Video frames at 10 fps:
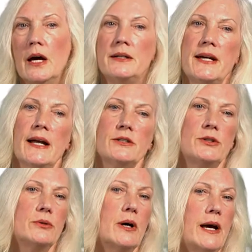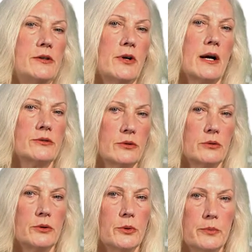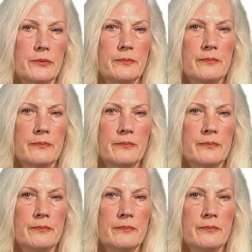attached to a hydroxyl group.